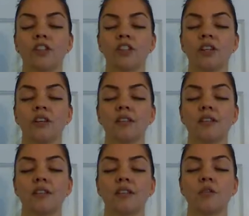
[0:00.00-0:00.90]

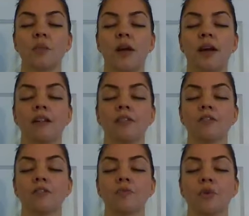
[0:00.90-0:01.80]
watching as it
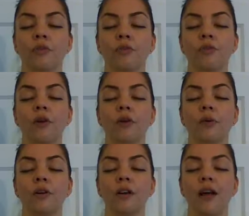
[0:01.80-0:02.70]
expands both
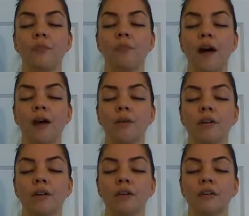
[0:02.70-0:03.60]
forward and
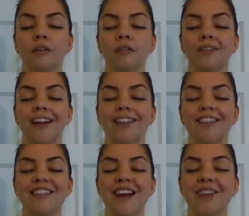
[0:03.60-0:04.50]
backward
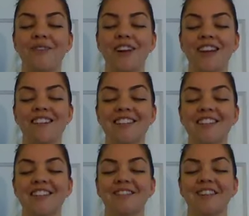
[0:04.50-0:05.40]
and
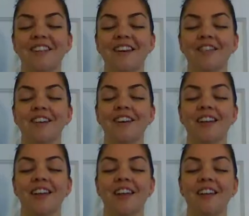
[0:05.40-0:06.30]
sideways with
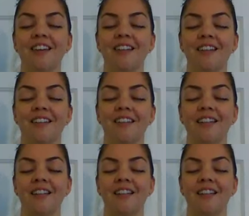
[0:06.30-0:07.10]
every inhale.